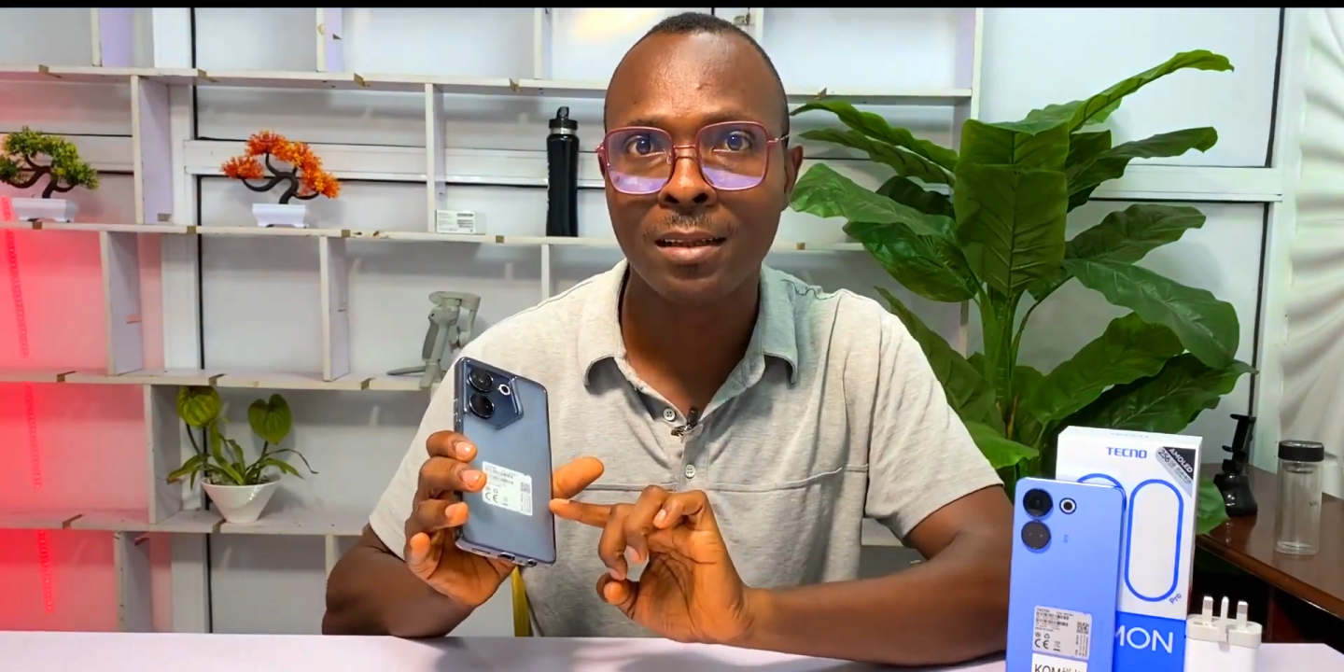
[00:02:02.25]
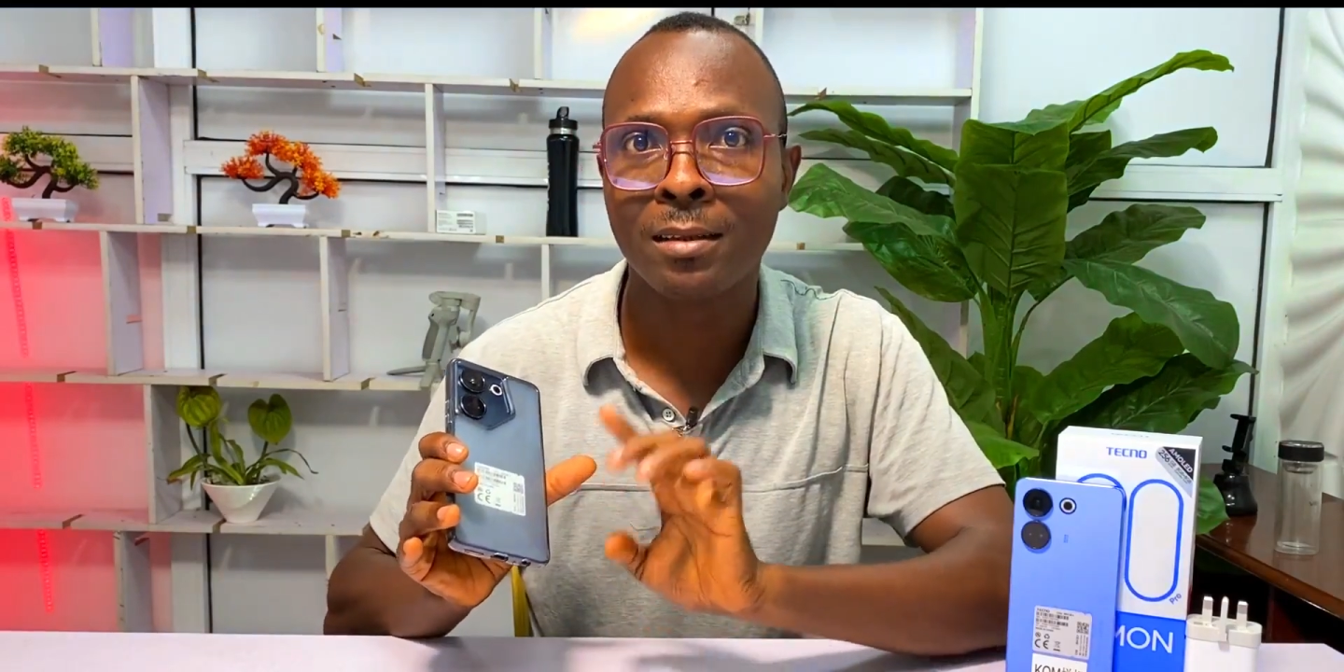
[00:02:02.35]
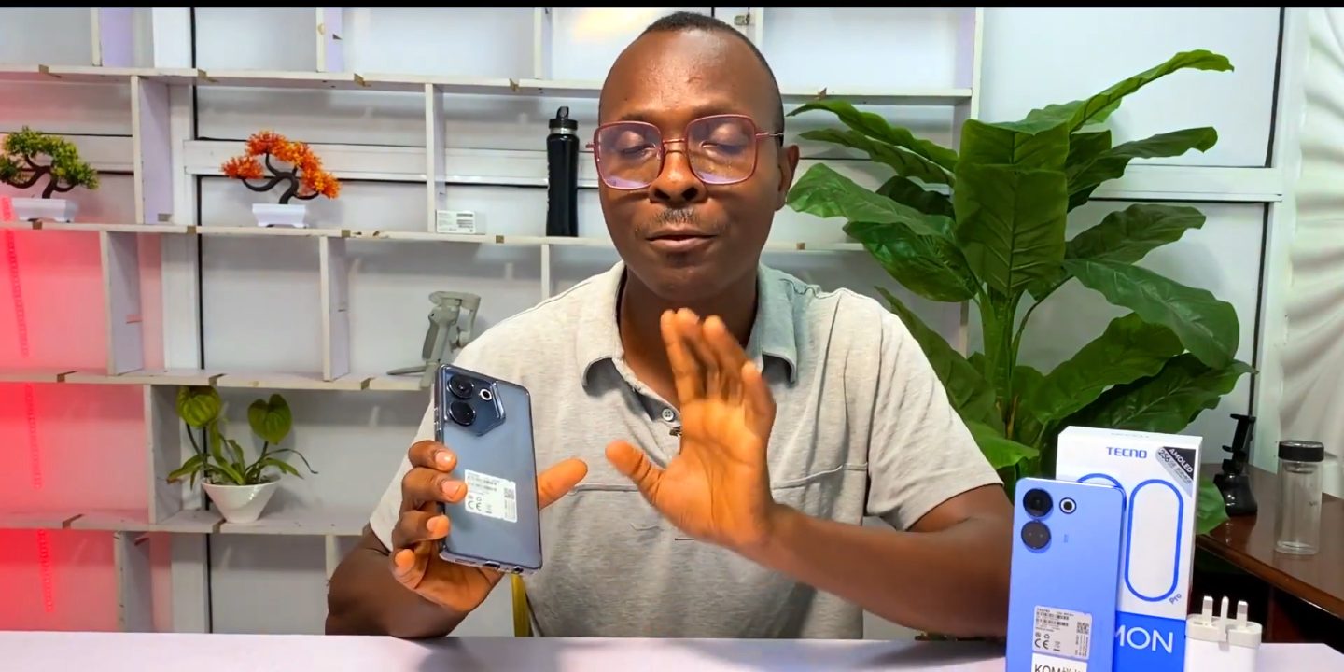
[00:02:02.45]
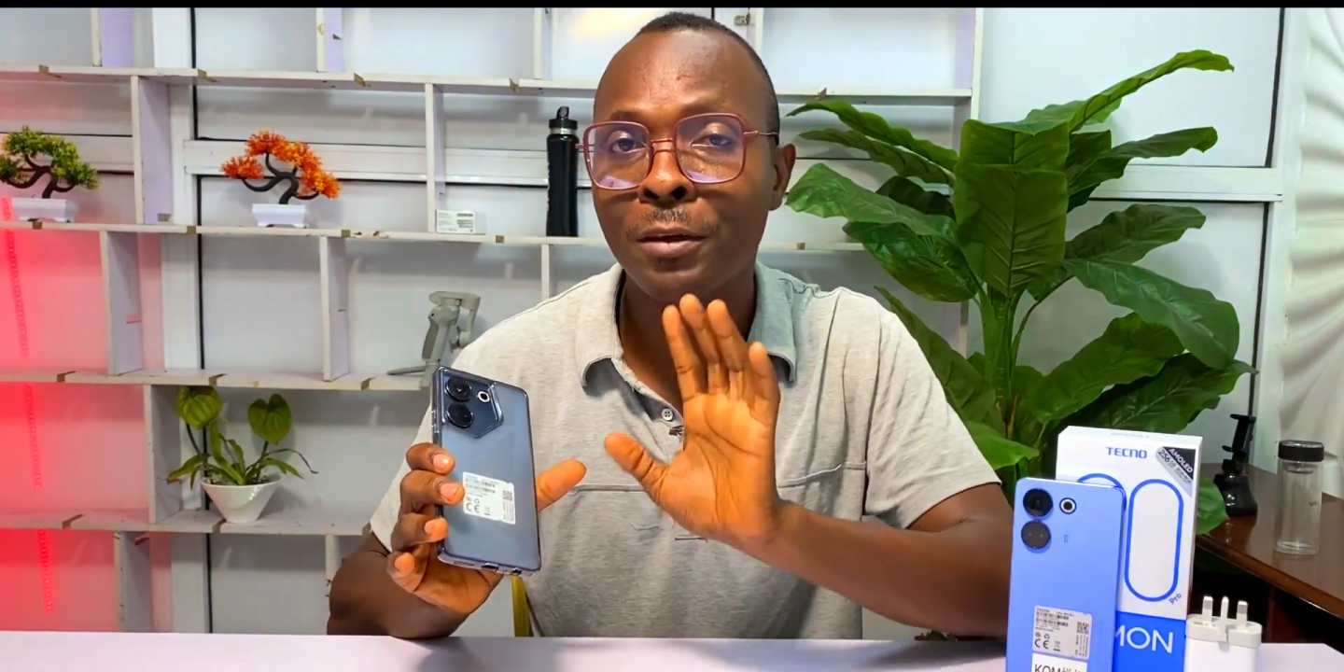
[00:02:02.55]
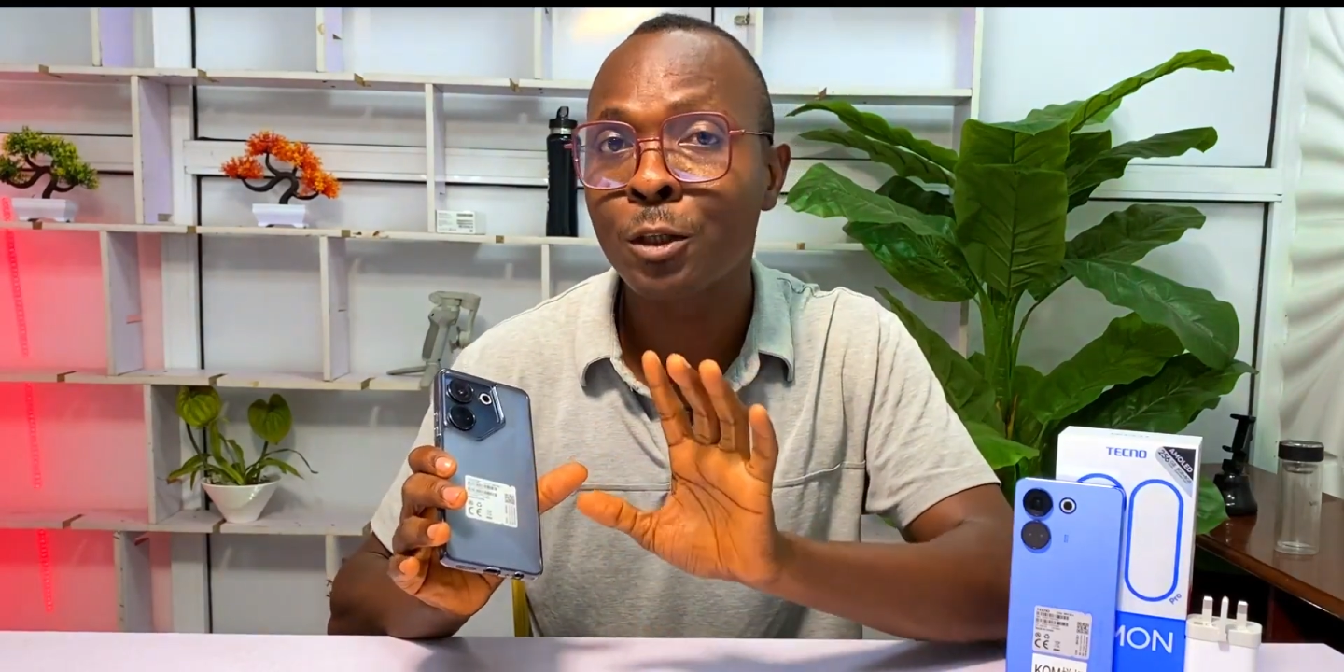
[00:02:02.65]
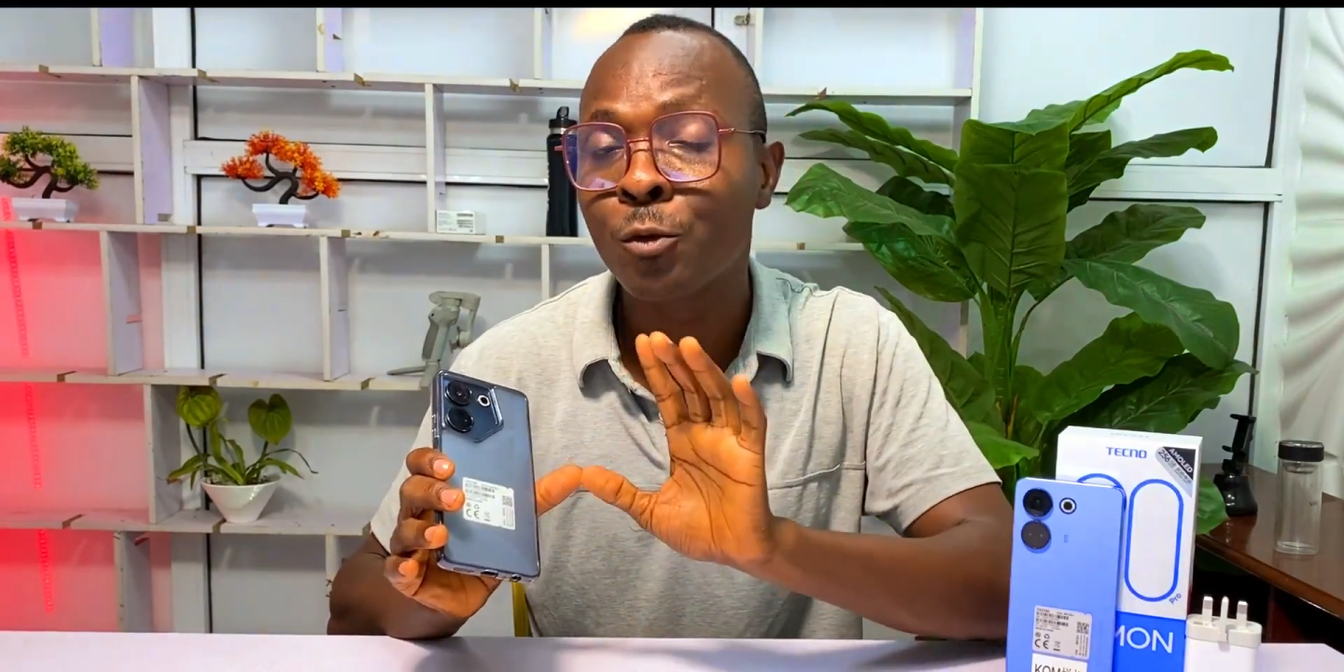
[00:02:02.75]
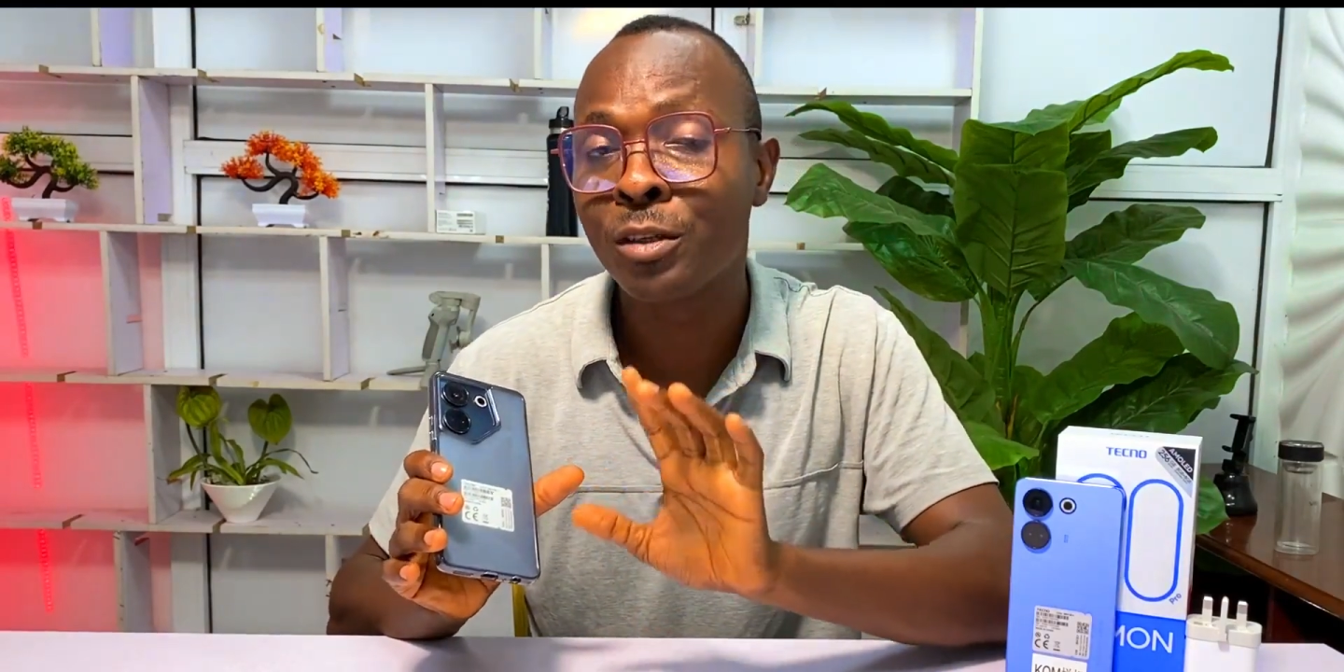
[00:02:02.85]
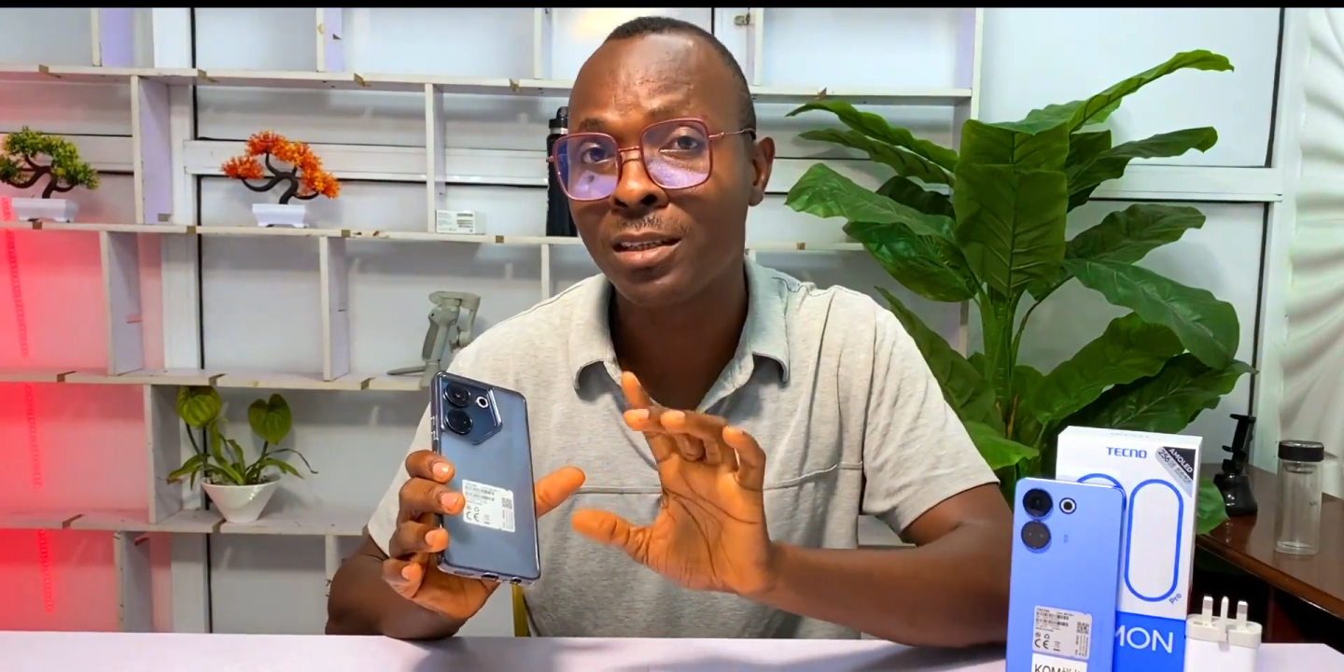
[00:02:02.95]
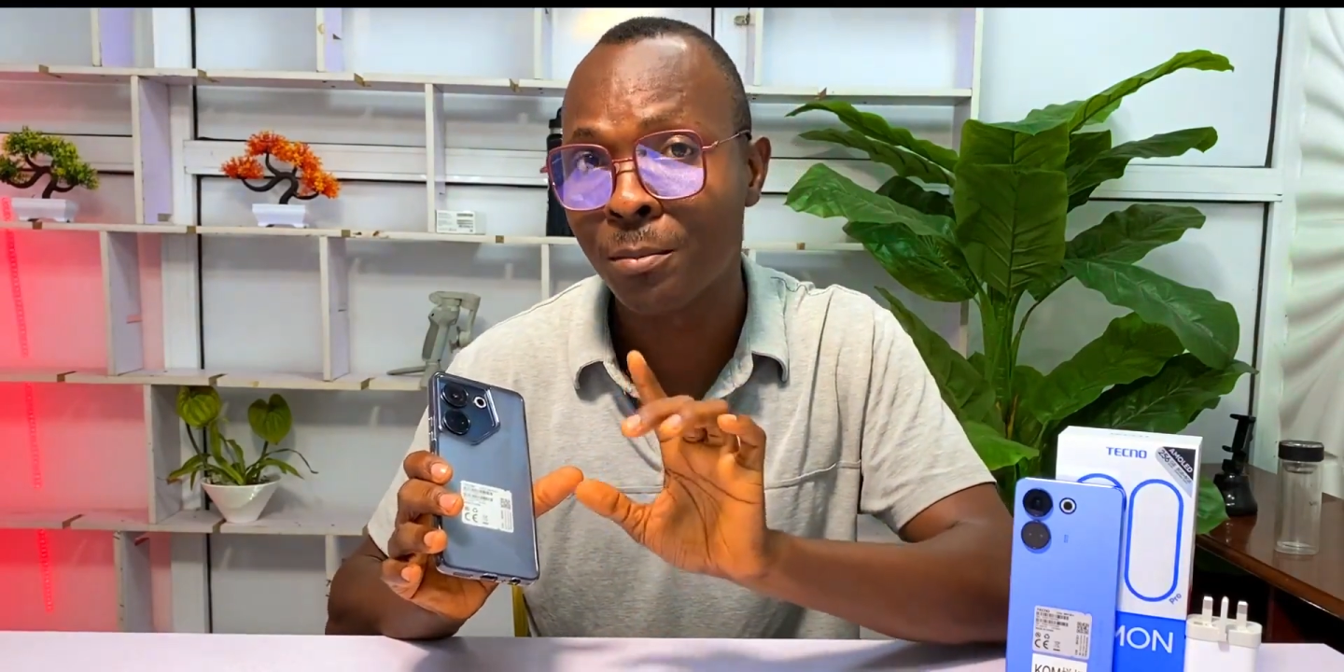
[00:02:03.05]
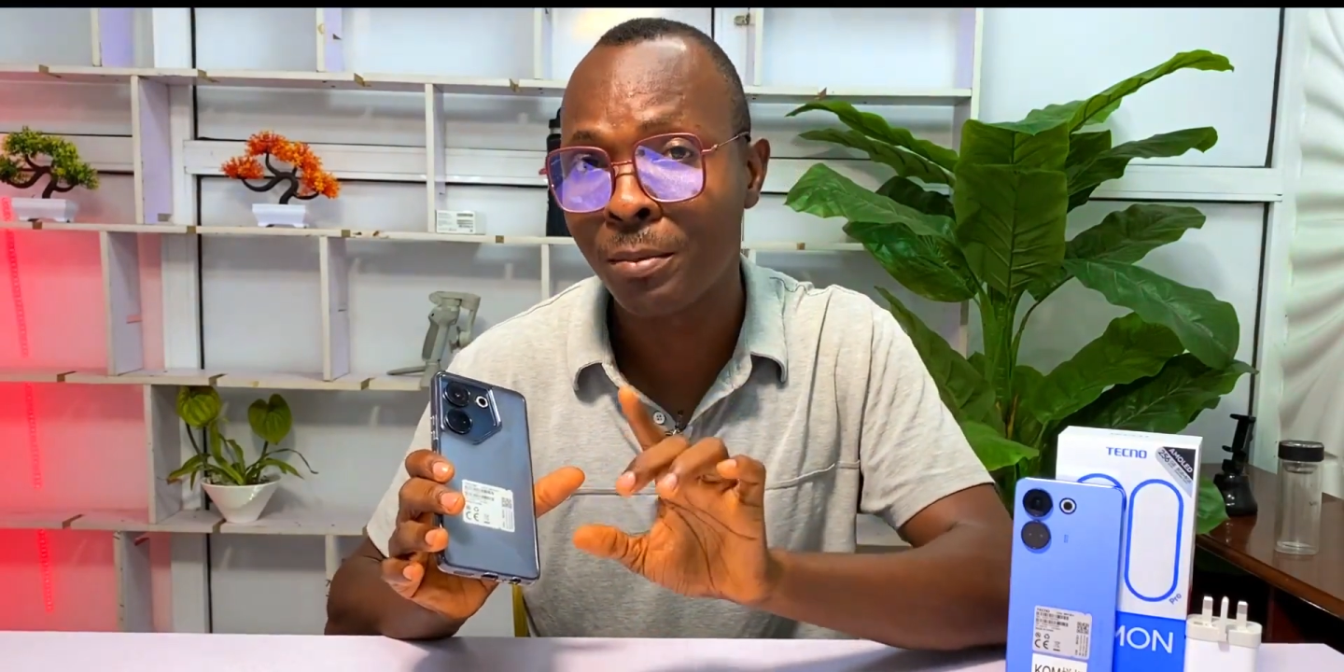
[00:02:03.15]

the first one is the